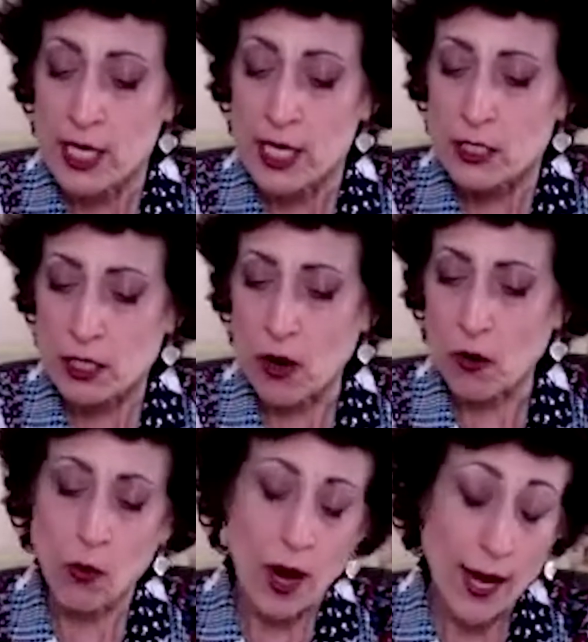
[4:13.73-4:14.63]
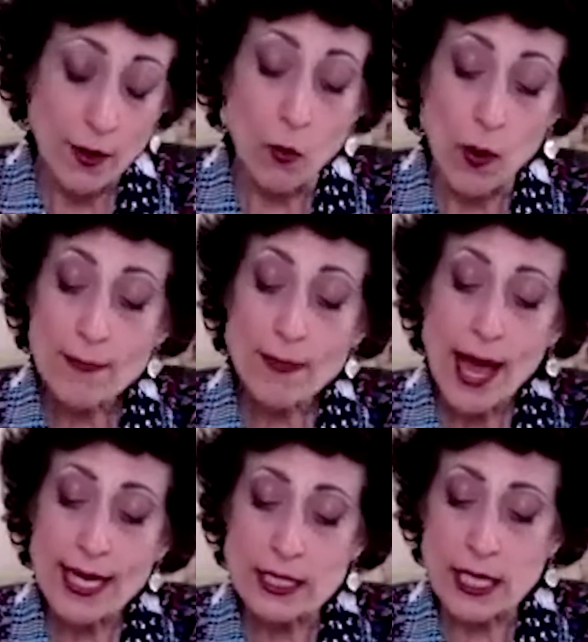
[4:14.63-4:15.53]
So I know we
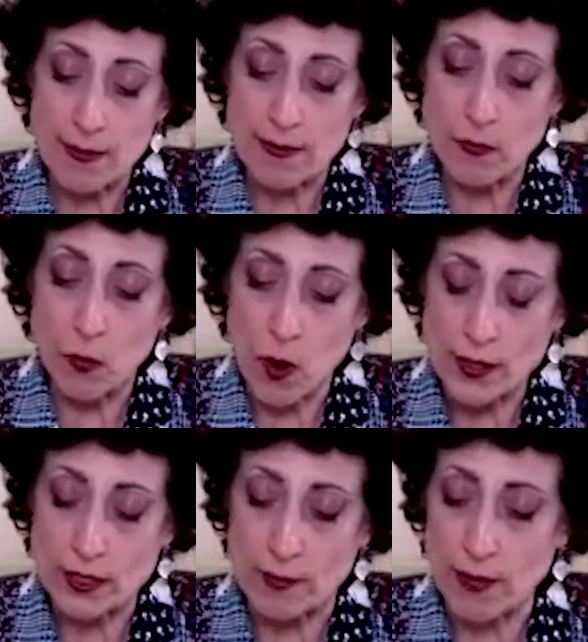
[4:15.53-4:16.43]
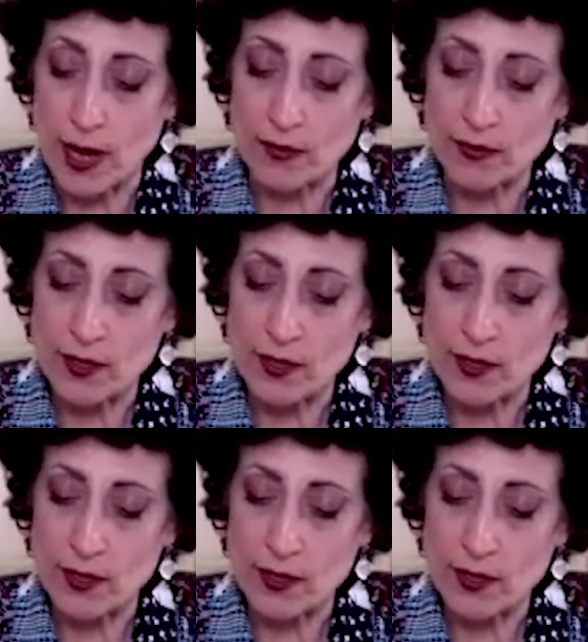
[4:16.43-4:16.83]
pay some once a month.